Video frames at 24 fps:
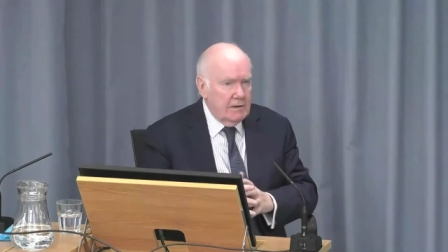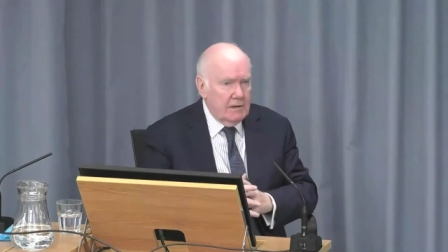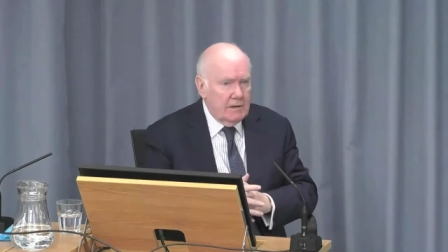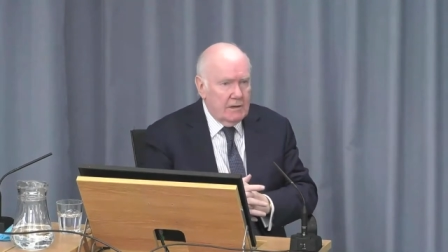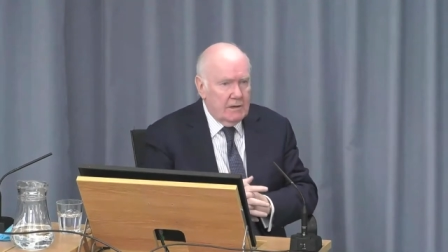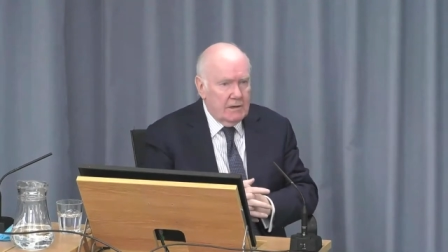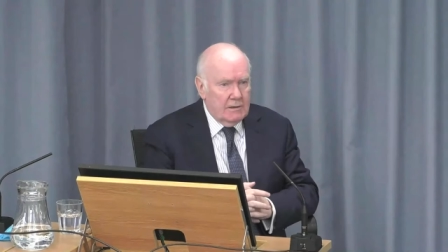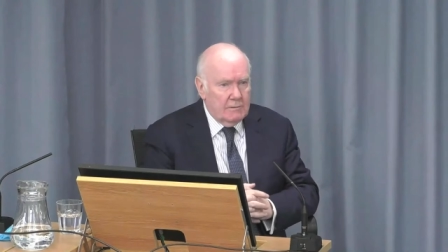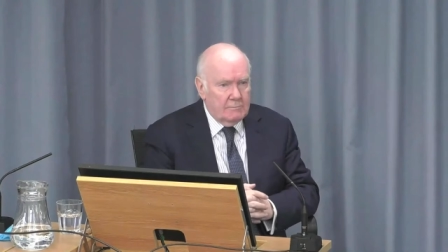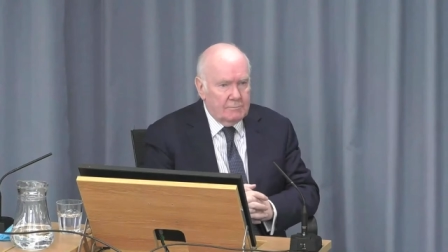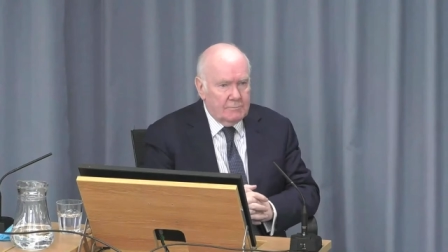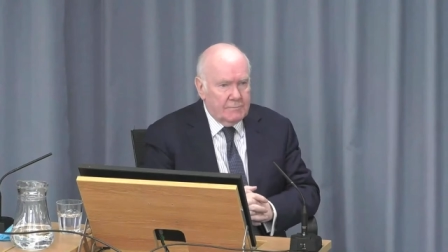
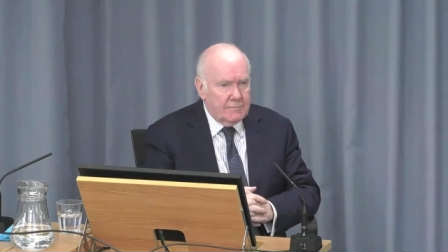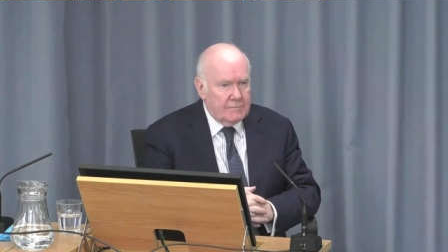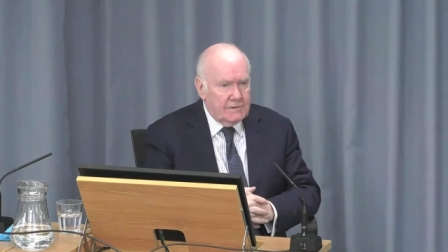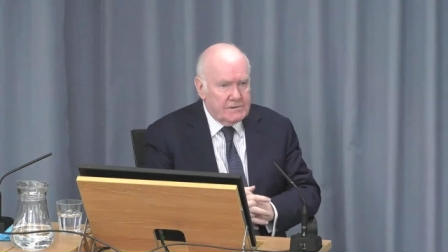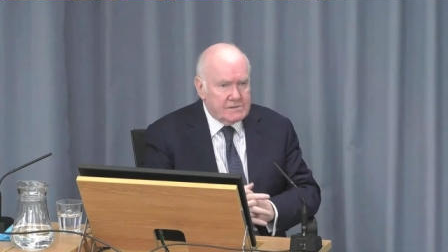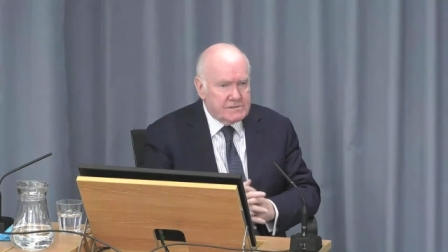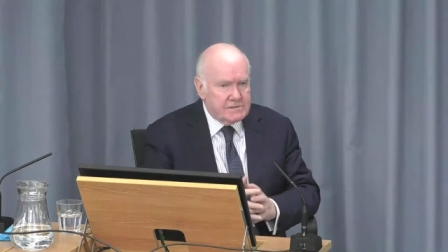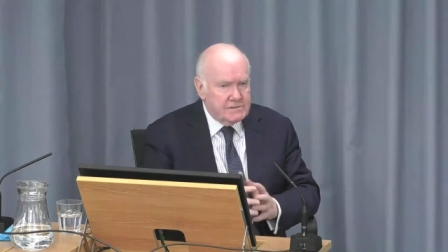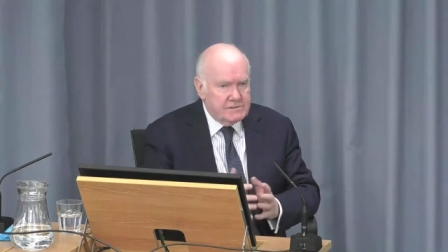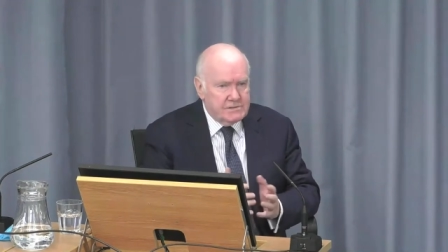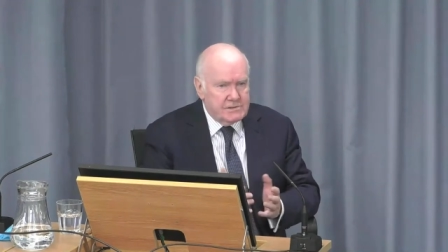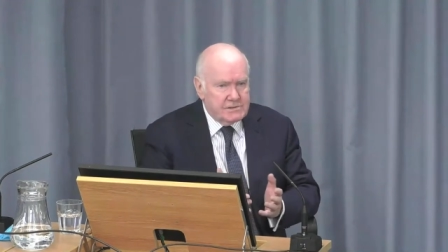Um,
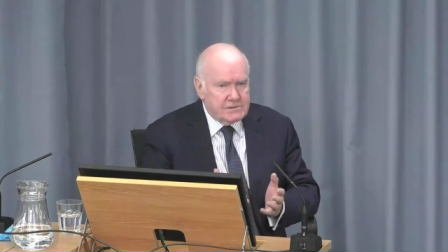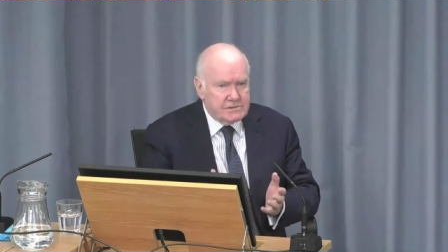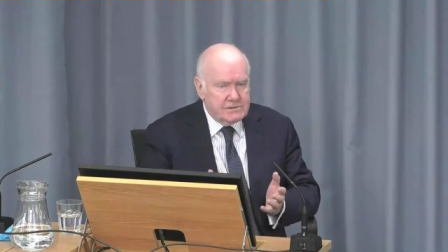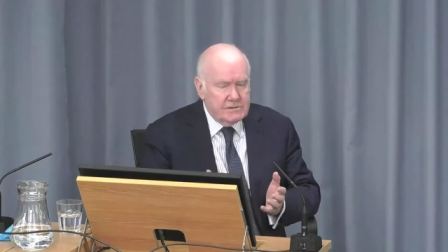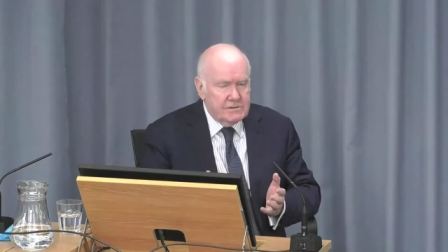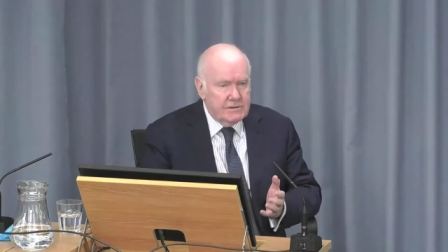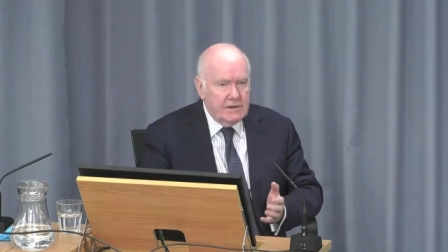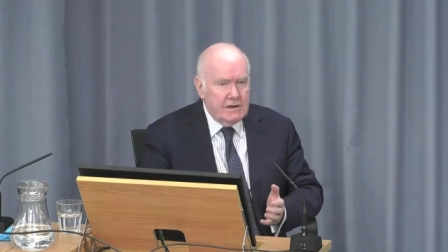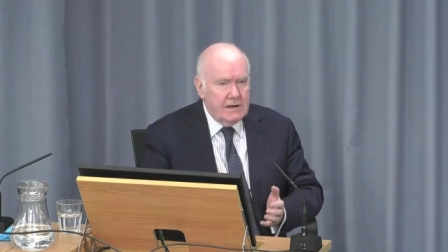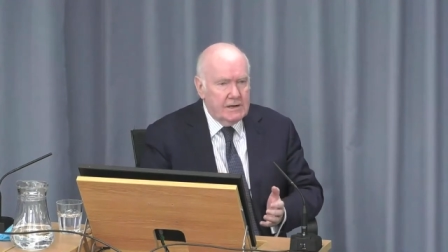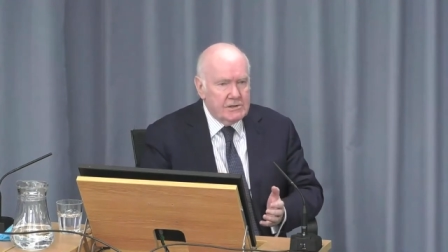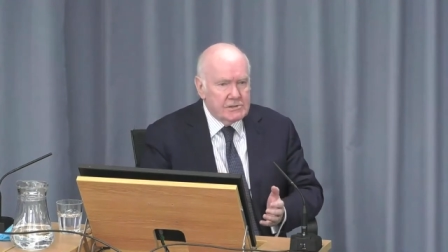it's just
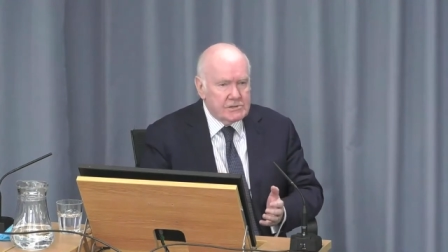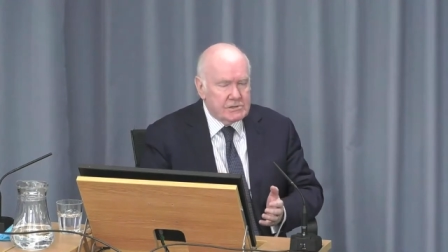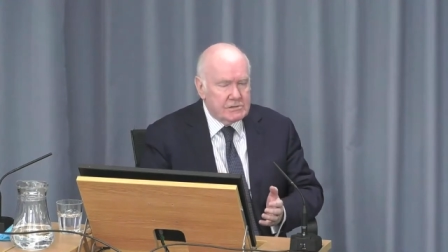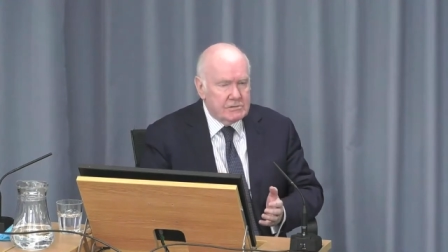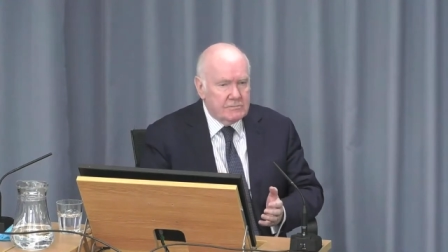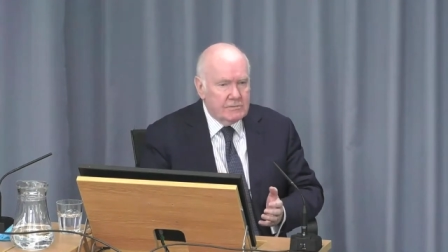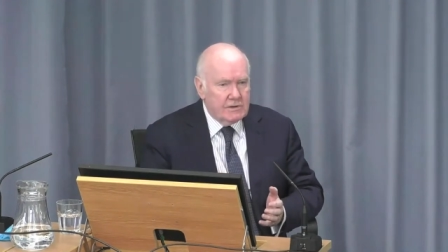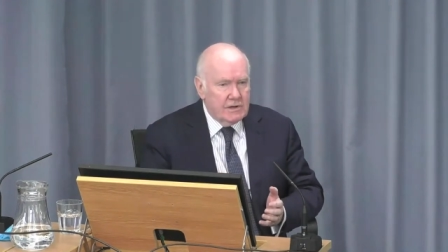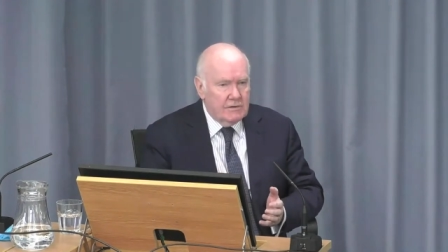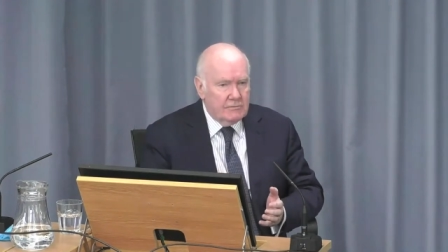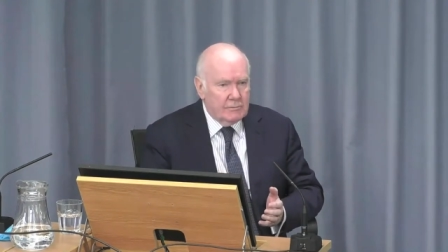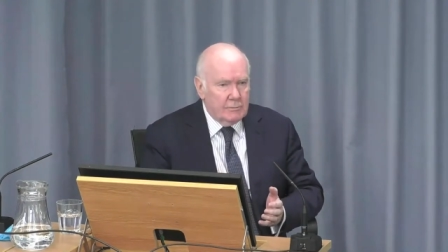in the
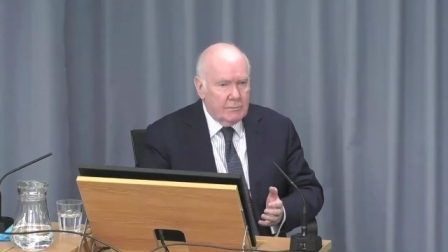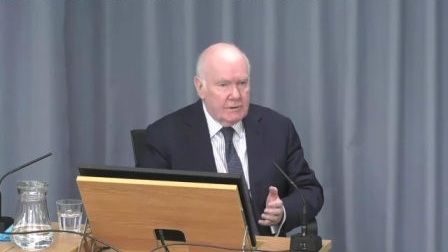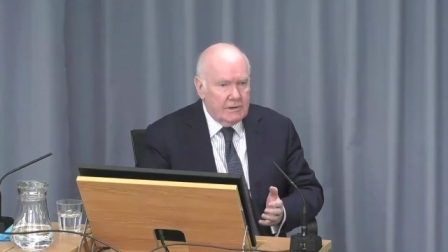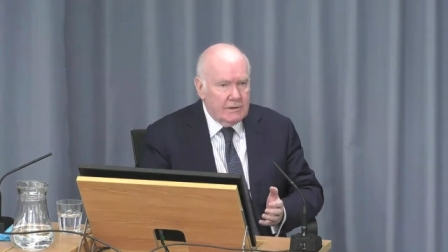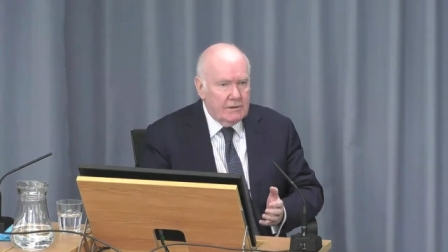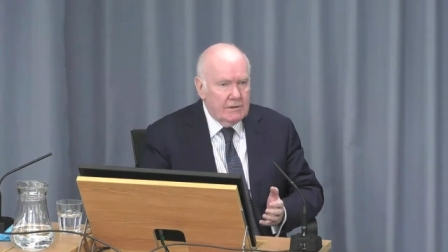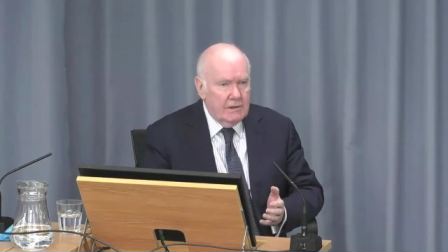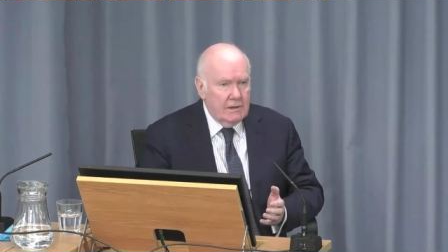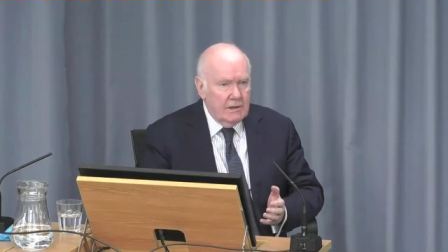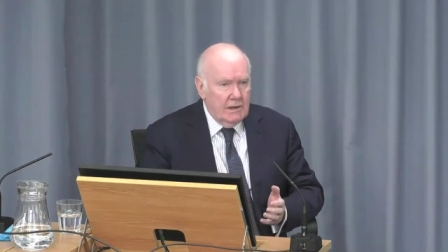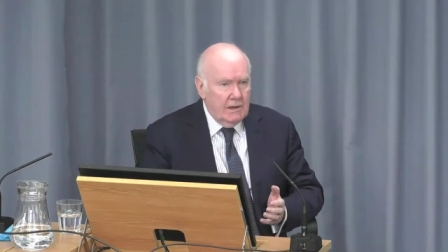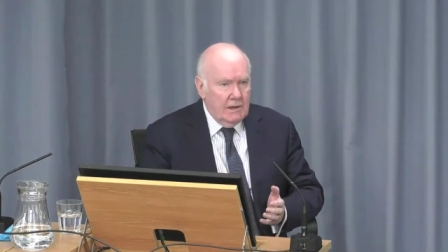nature of
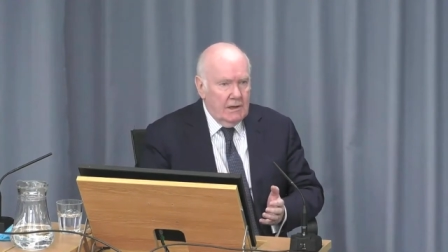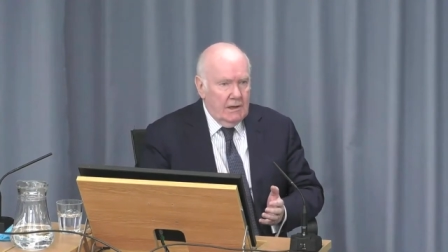government.